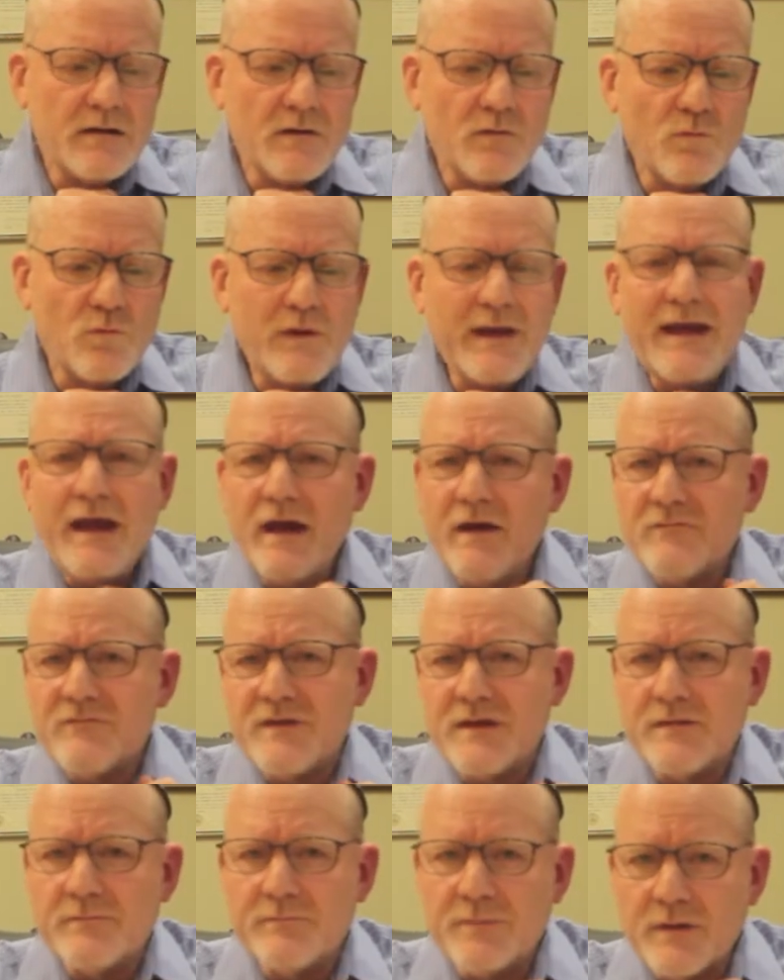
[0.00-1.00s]
We have
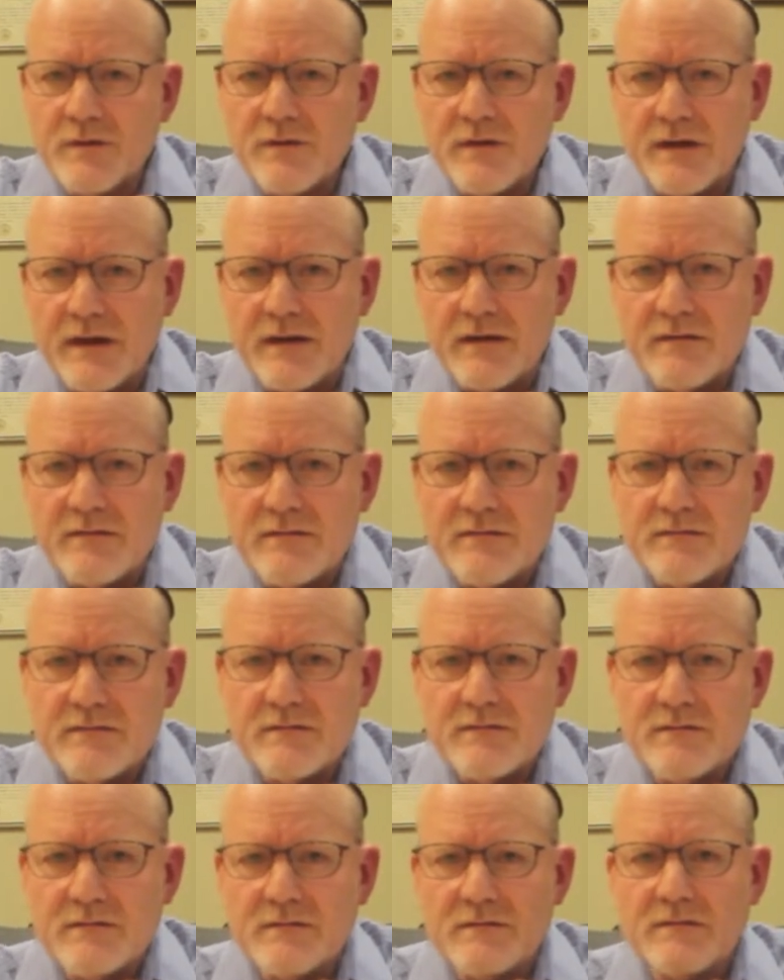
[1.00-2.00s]
the ability
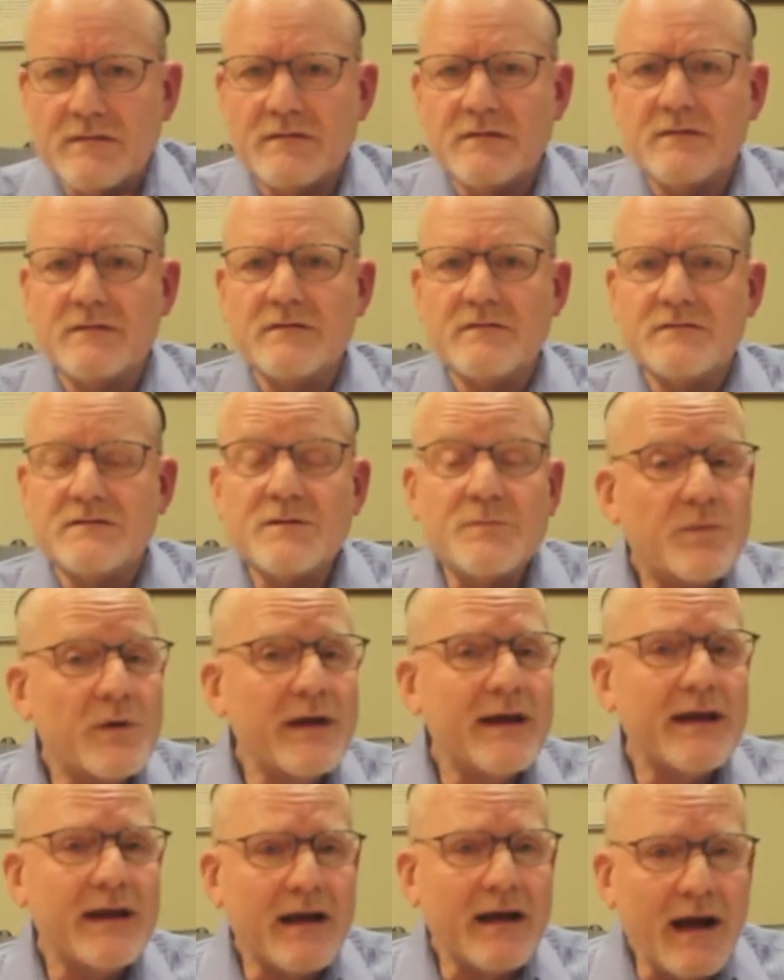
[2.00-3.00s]
to
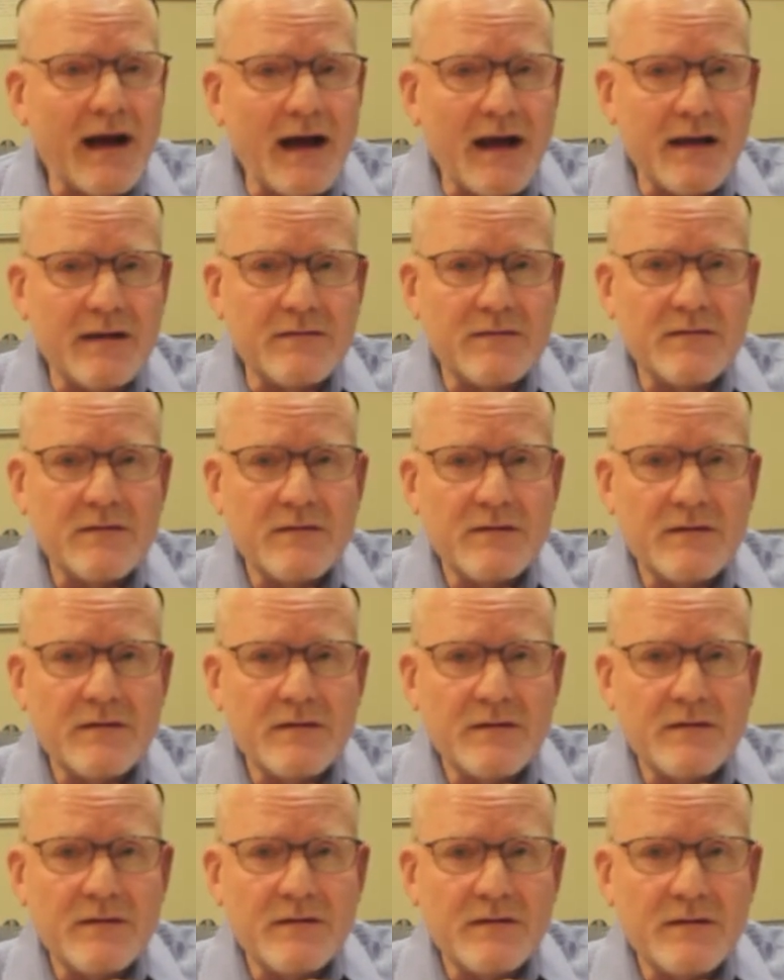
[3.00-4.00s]
bring God
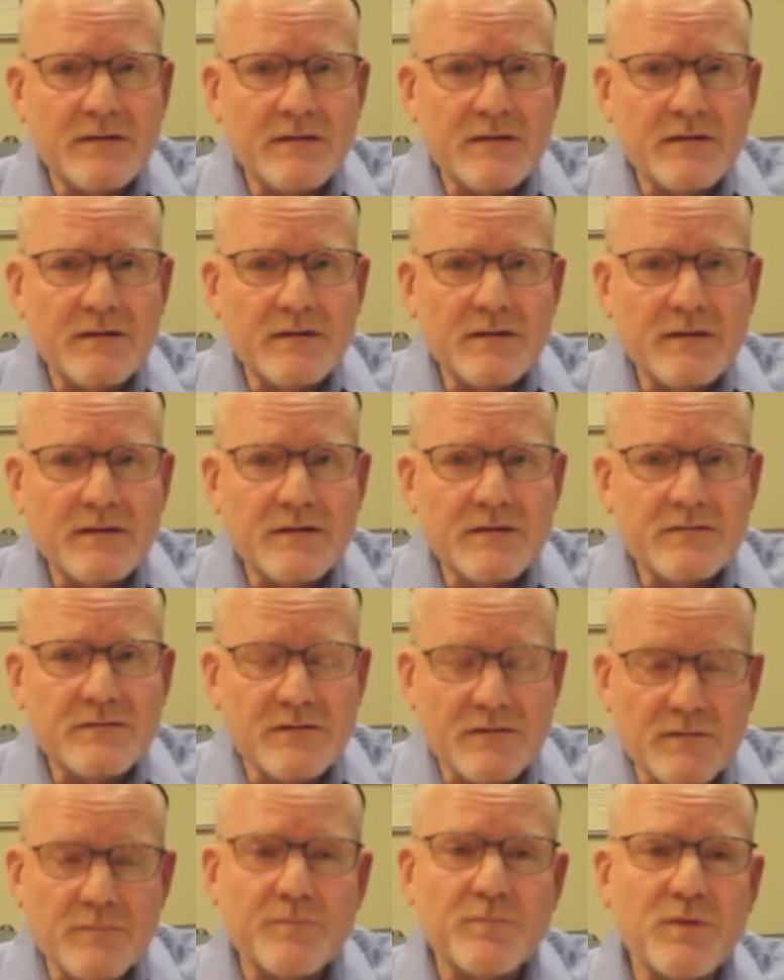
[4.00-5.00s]

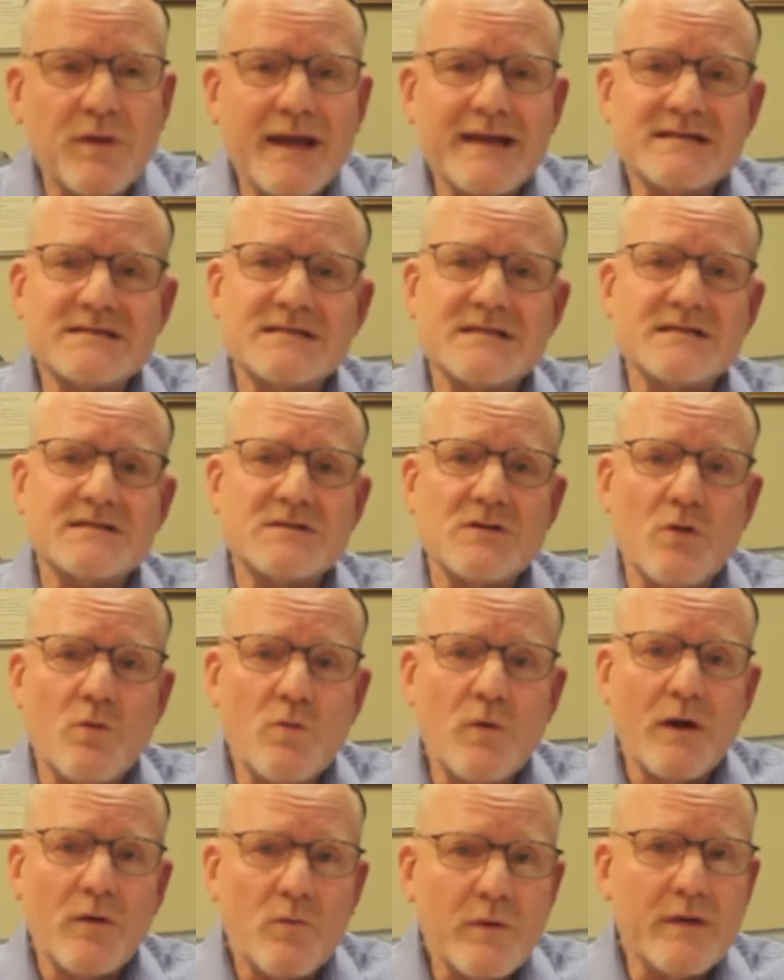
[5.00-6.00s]
to the places
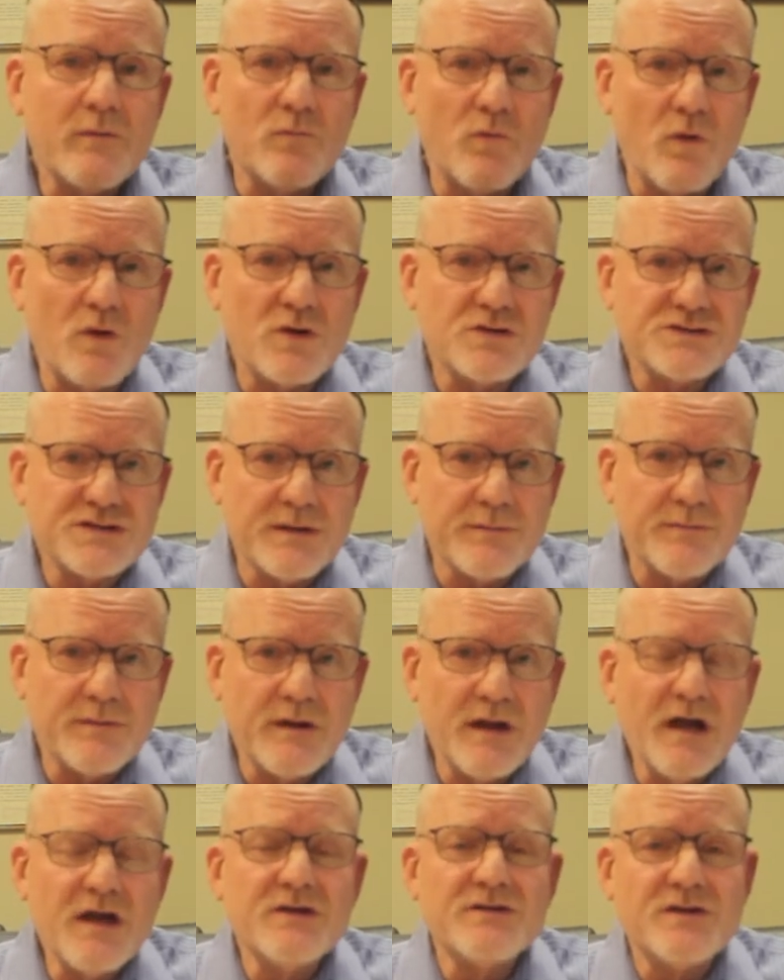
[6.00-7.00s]
where we worship,
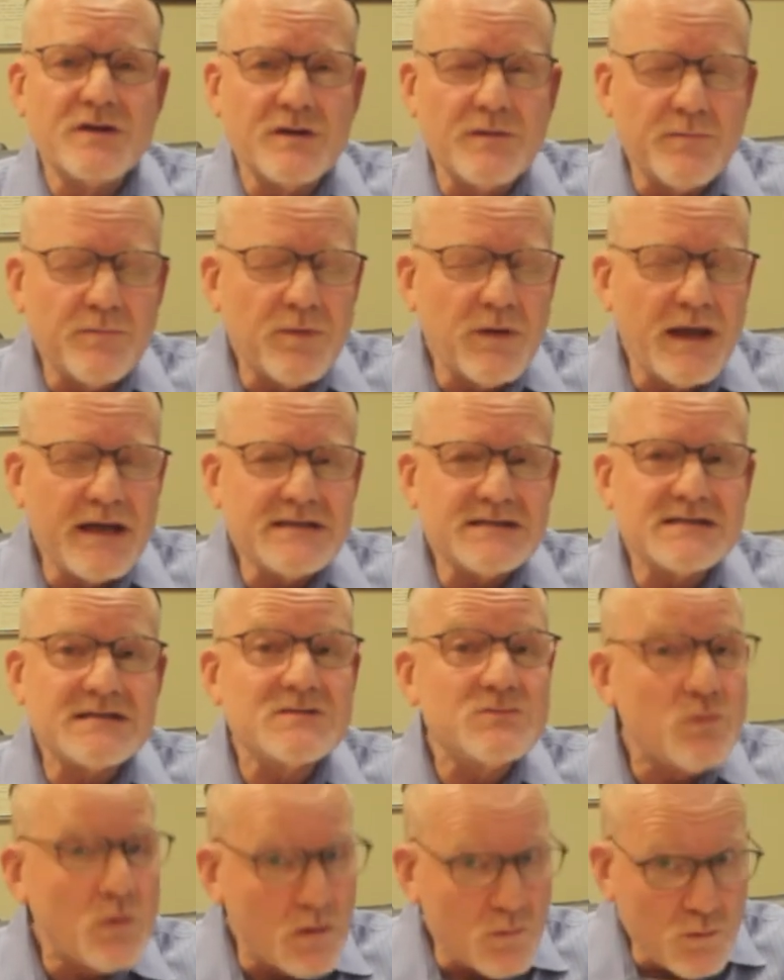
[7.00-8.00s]
to the
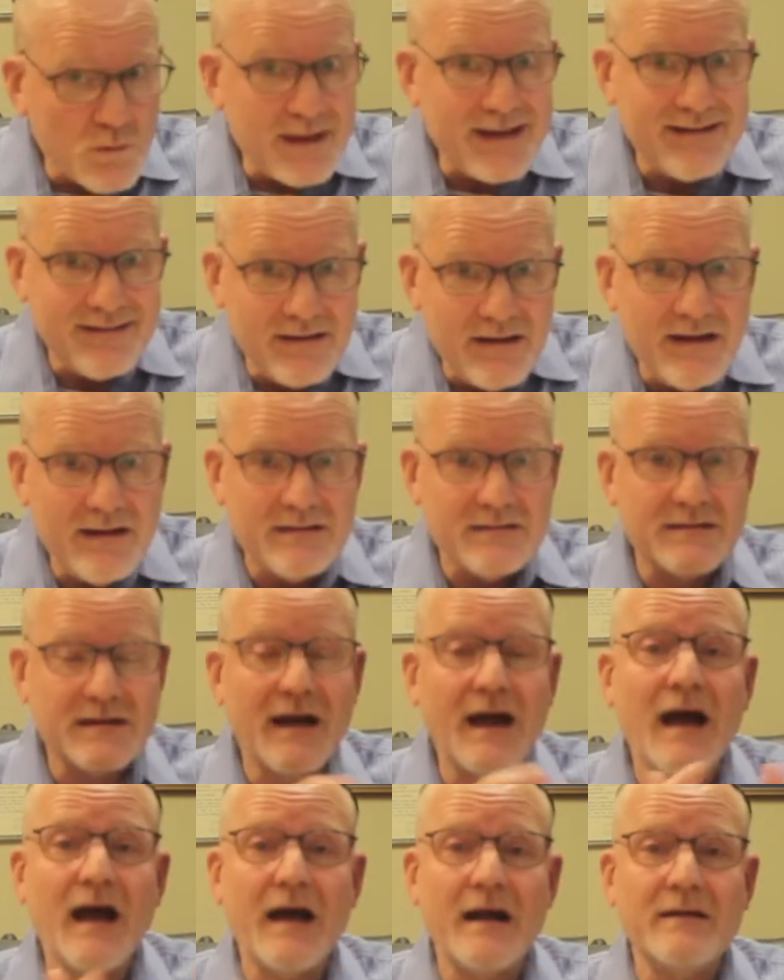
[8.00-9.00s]
places where we need
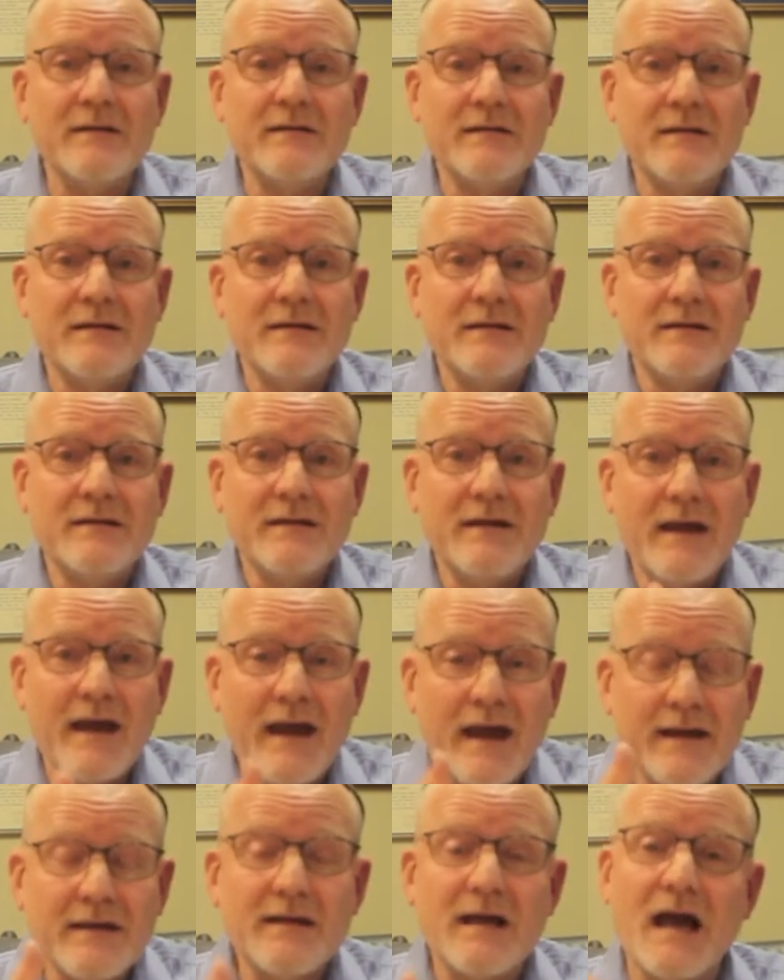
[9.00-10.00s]
God
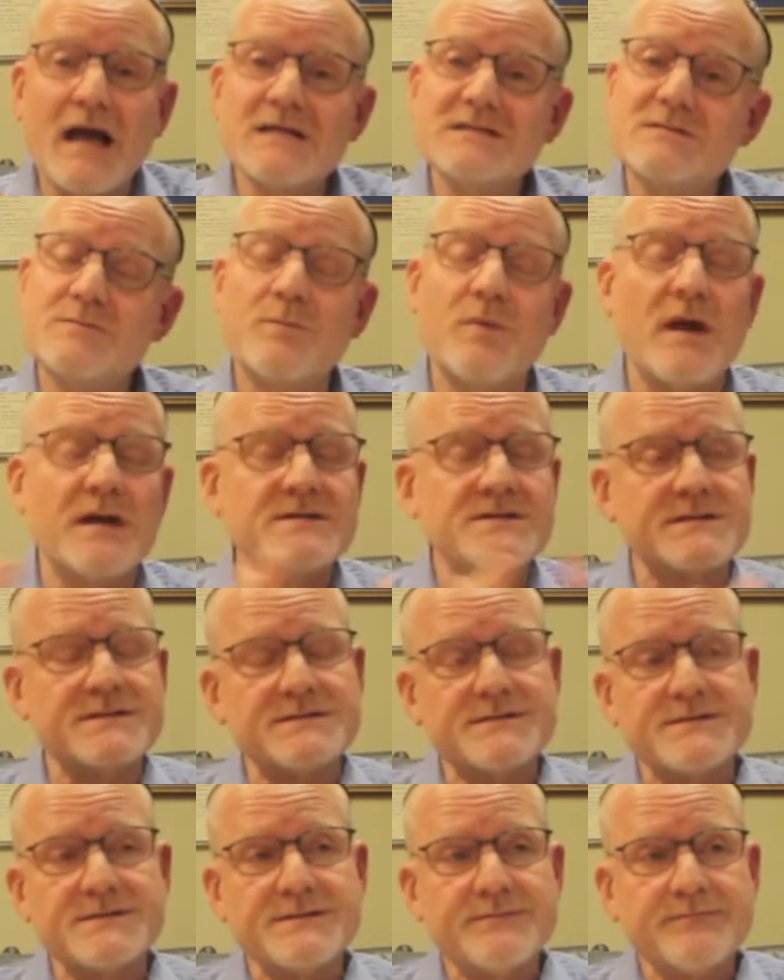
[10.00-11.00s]
and God's
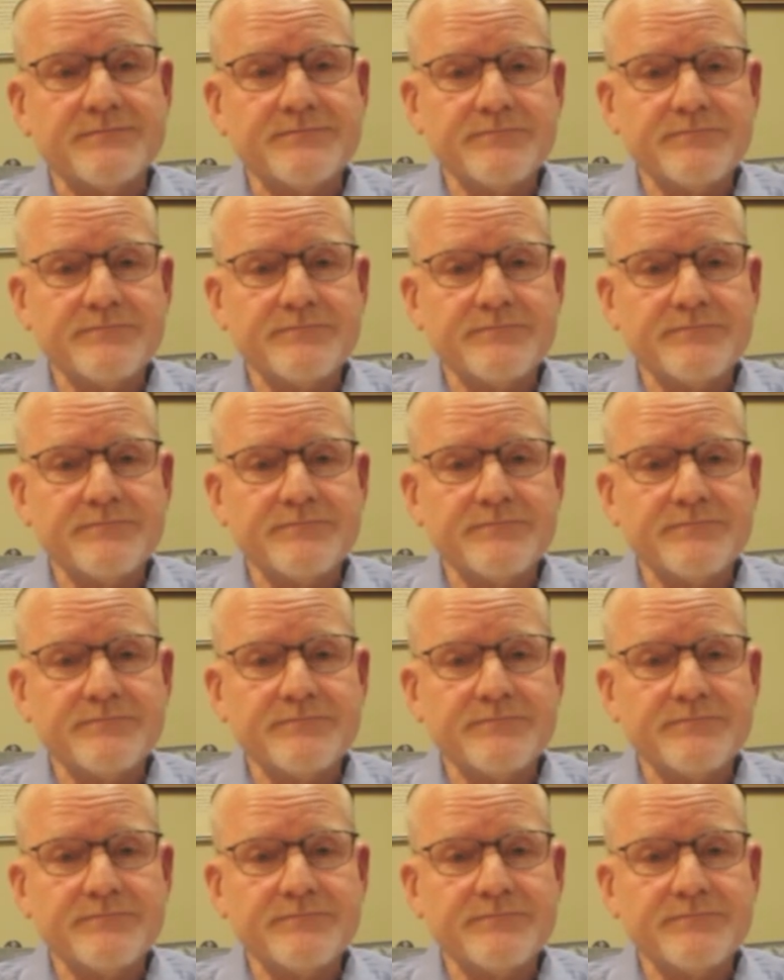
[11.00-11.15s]
presence.